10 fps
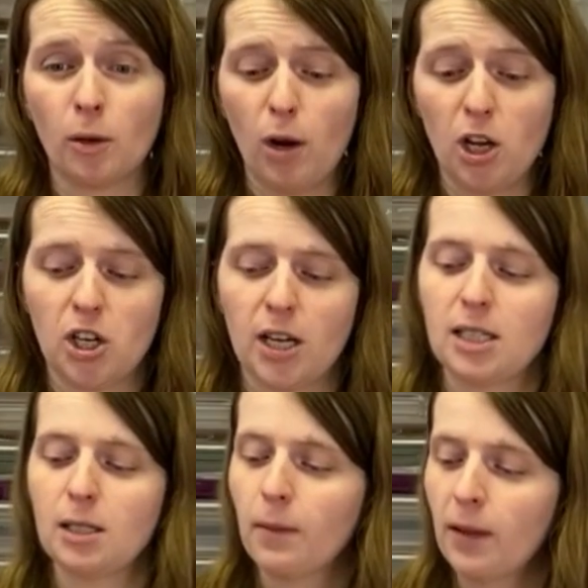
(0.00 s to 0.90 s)

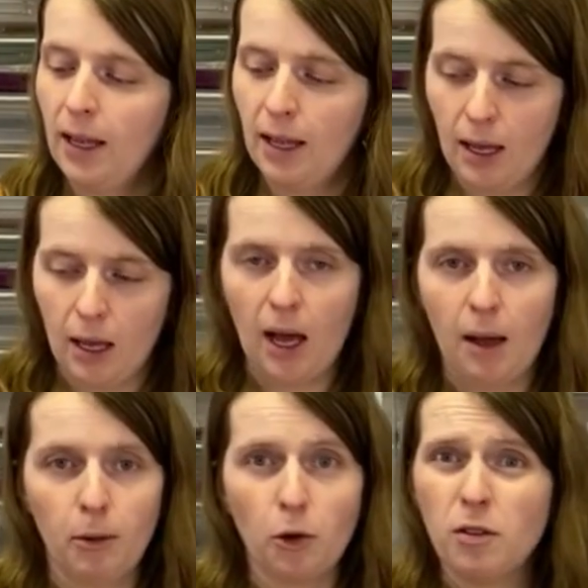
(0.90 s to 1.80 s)
projects.
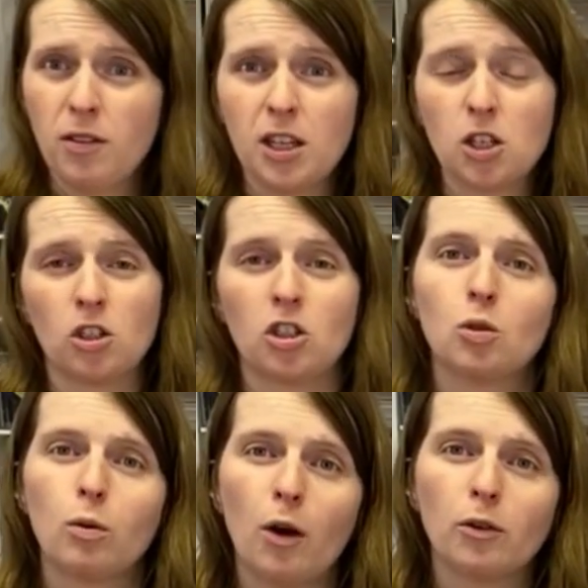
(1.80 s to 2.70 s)
Both of these are just
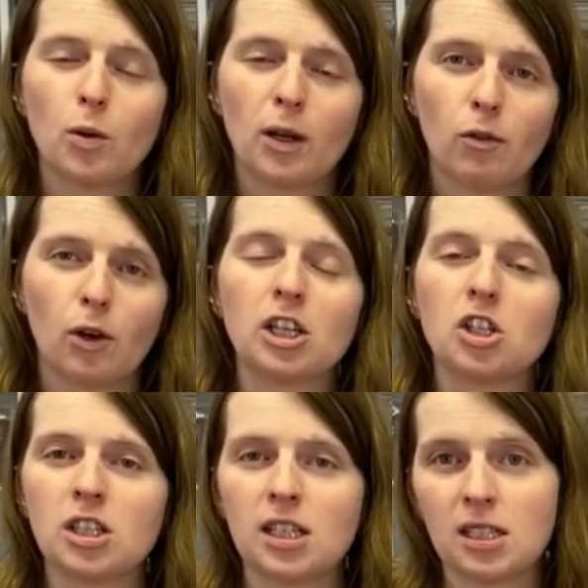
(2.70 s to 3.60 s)
24
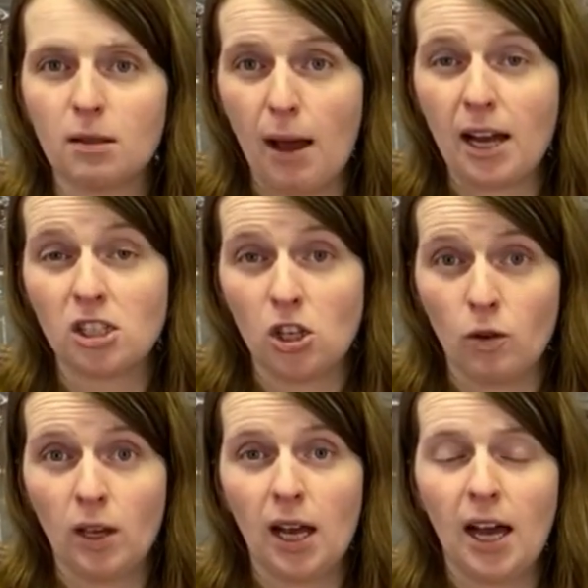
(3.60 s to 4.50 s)
inches is the max that you
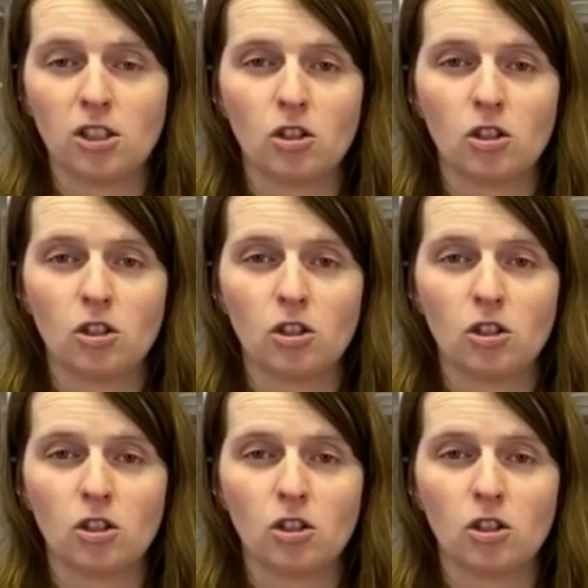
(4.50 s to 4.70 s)
can cut.